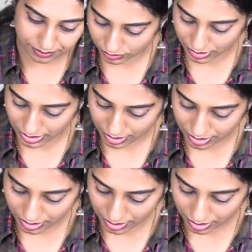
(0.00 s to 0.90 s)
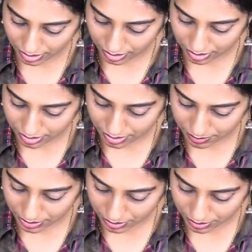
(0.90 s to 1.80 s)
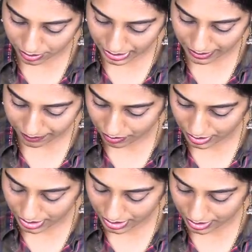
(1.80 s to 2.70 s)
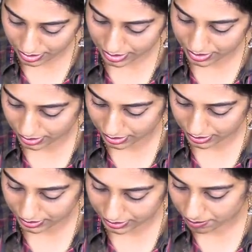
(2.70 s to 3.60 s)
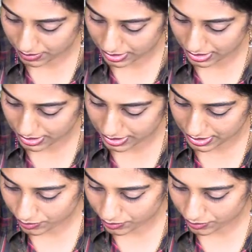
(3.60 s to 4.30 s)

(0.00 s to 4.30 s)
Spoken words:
Okay, this is Mercury, Venus, Earth, Mars,